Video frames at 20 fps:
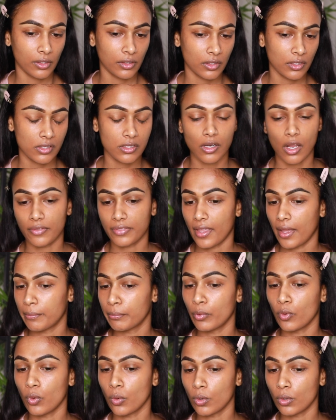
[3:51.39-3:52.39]
it's not that
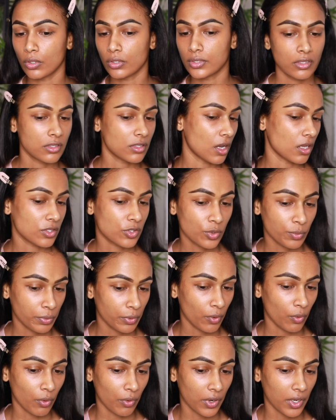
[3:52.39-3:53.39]
bold, it's not super
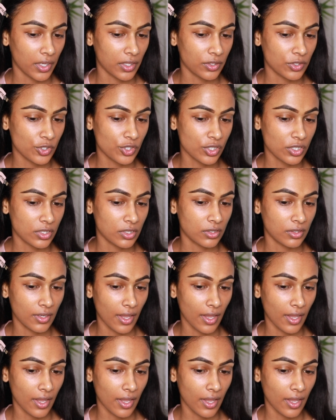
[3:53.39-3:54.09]
orange,